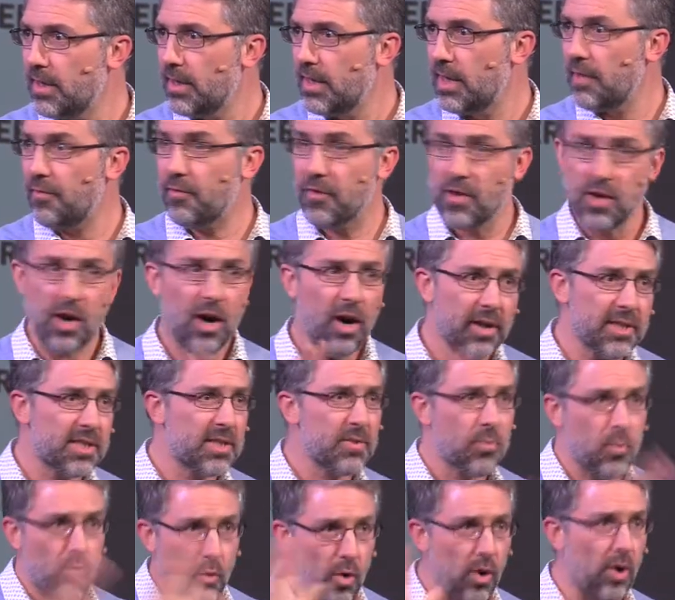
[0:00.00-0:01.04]
If
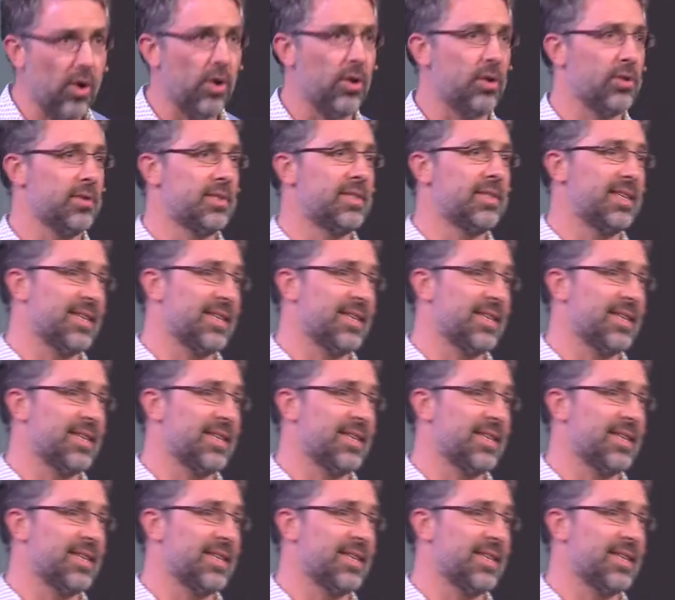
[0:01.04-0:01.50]
God's world